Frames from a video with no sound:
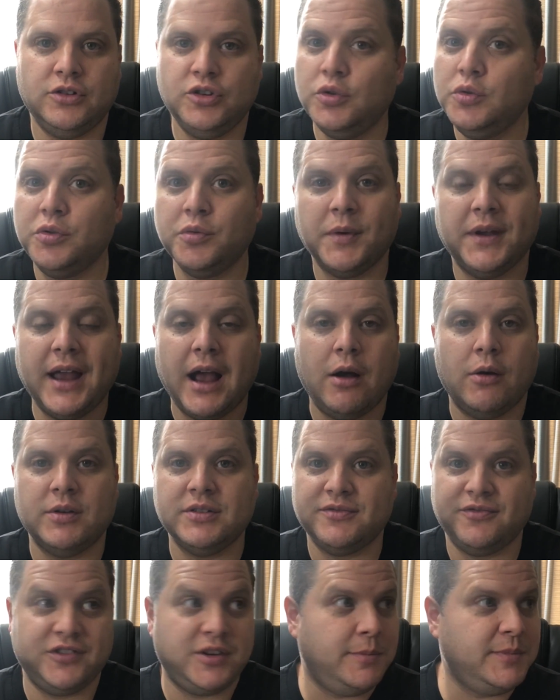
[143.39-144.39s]
Two, three
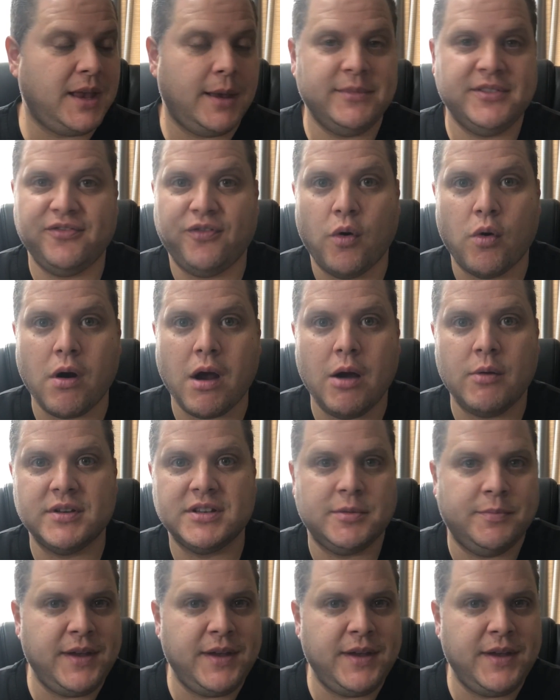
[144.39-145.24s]
hours, sometimes four hours,